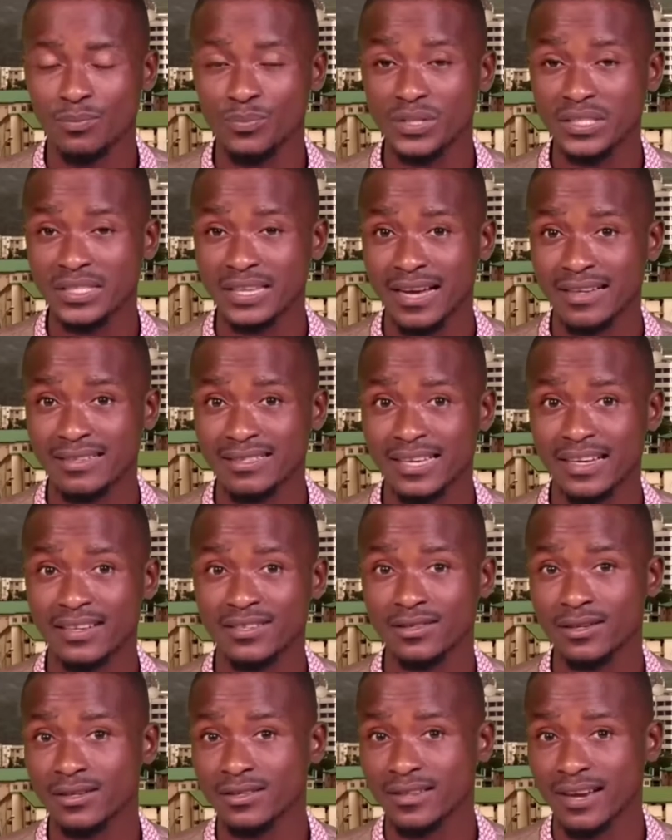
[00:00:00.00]
pretest
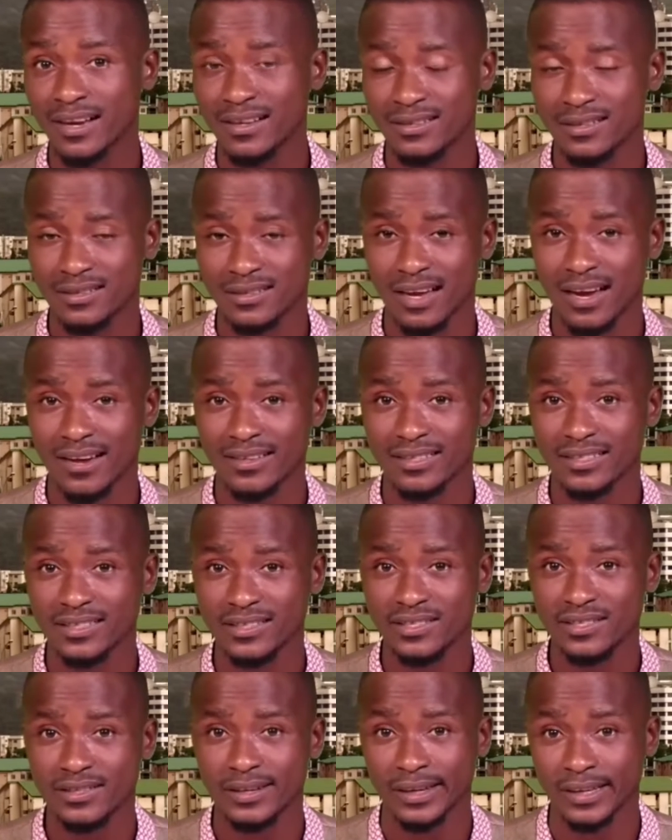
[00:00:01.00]
census exercise in the
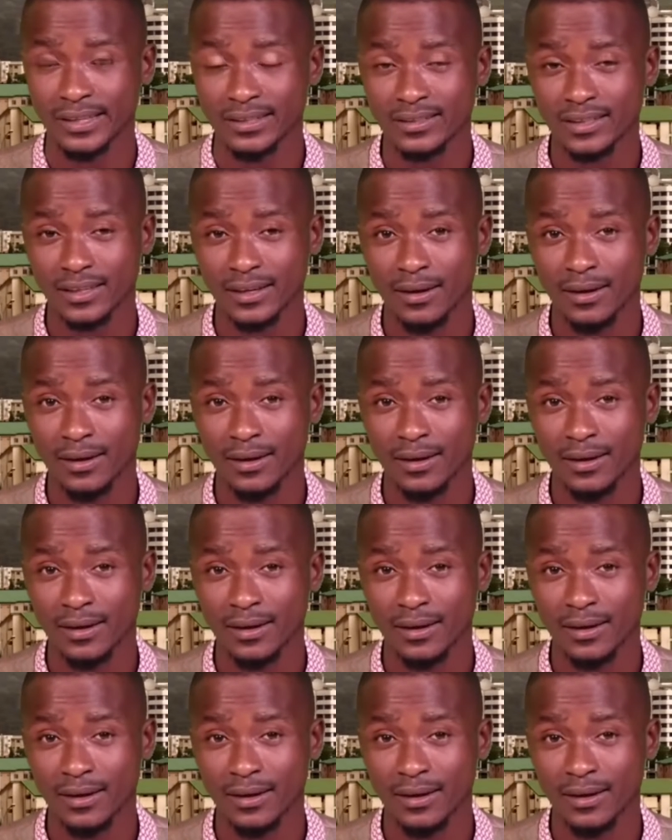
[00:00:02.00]
state.